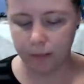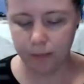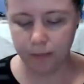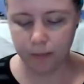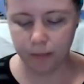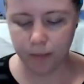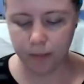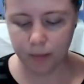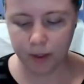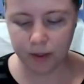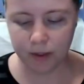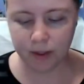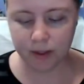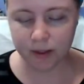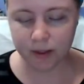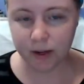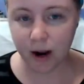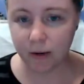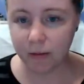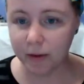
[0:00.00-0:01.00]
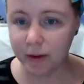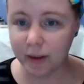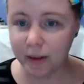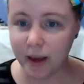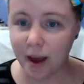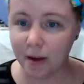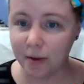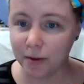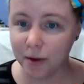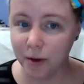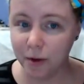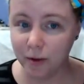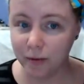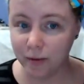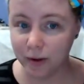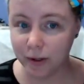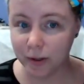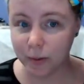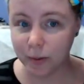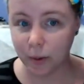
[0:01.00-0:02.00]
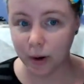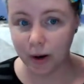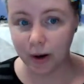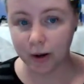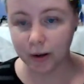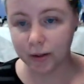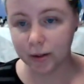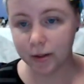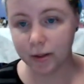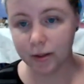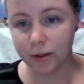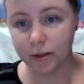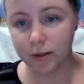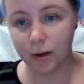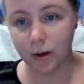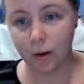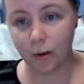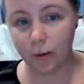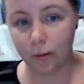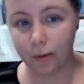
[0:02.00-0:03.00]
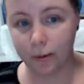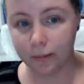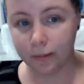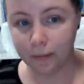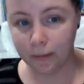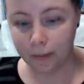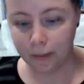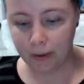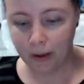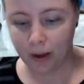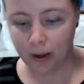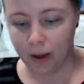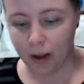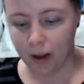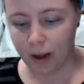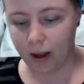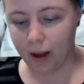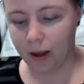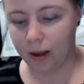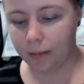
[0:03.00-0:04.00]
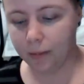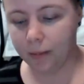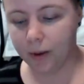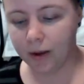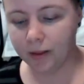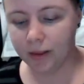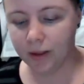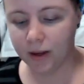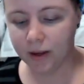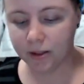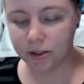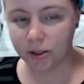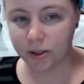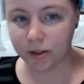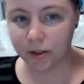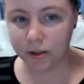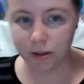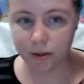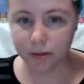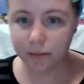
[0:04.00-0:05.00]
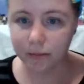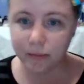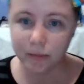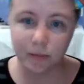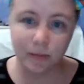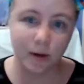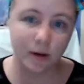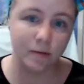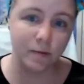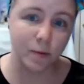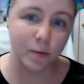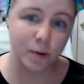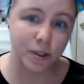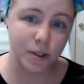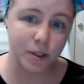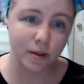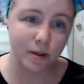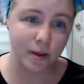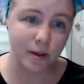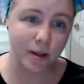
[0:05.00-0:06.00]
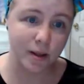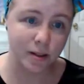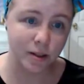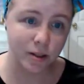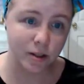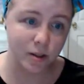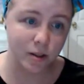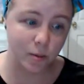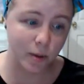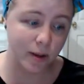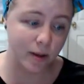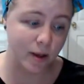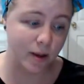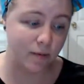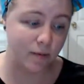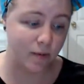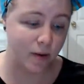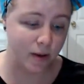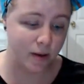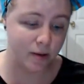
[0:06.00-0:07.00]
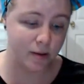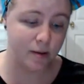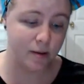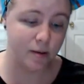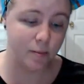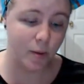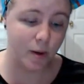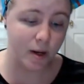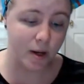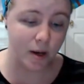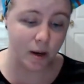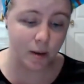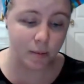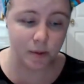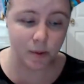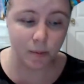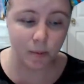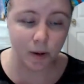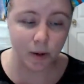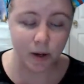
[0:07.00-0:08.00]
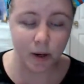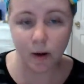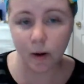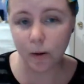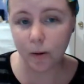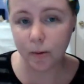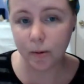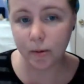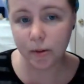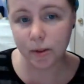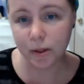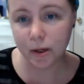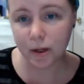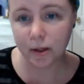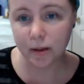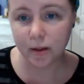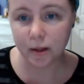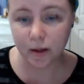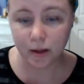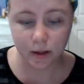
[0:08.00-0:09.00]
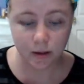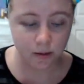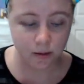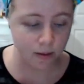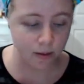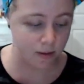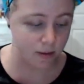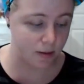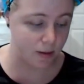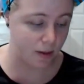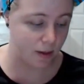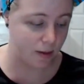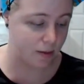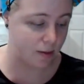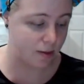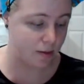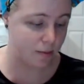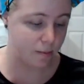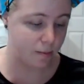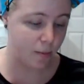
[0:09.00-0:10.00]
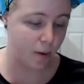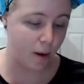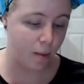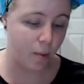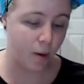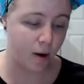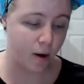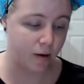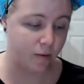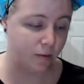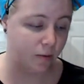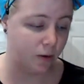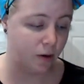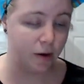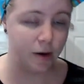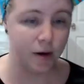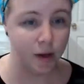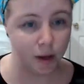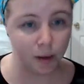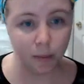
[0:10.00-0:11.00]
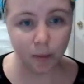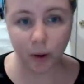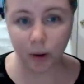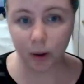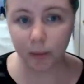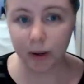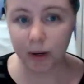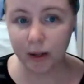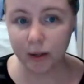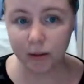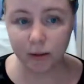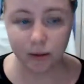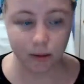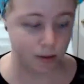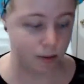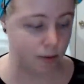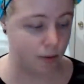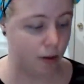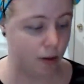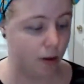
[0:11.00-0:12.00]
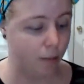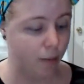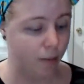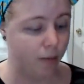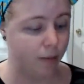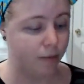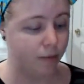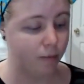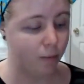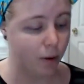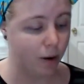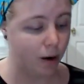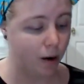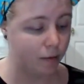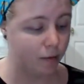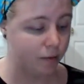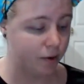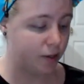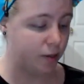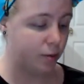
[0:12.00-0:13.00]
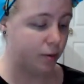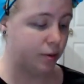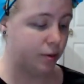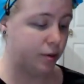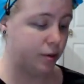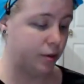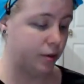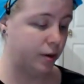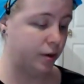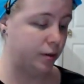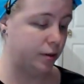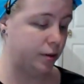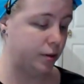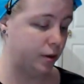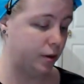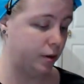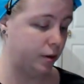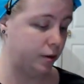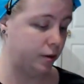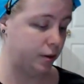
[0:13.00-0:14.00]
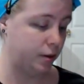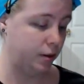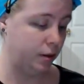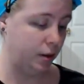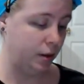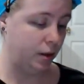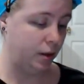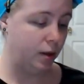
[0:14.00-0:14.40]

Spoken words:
That's not really how the universe works. So I think it's just, unfortunately, that's just the way life is. Money comes and money goes. And I think it's a part of learning impermanence where our resources are concerned.